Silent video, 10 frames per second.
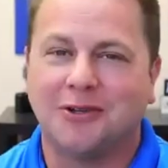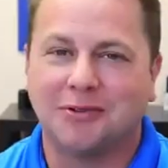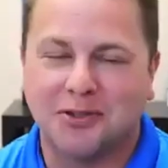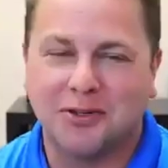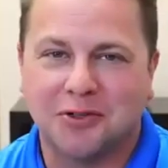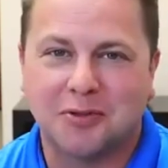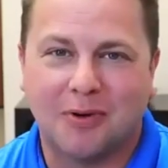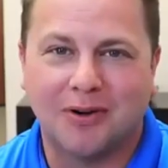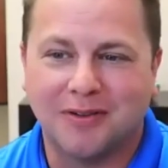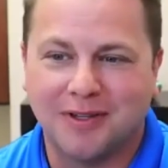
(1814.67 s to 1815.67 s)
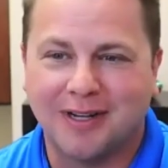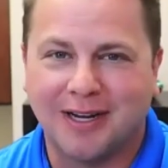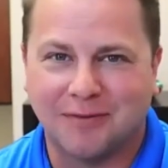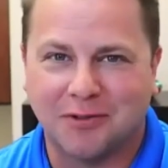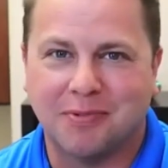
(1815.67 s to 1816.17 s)
the, you're the, smarter the, than the
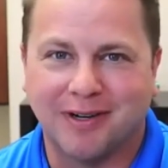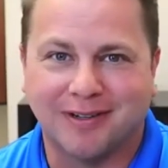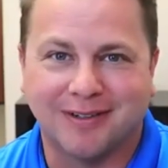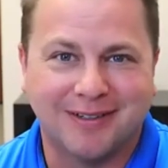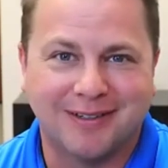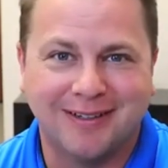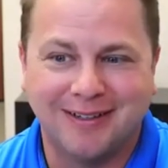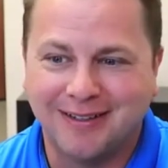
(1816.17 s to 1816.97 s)
average bear. Yeah, yeah.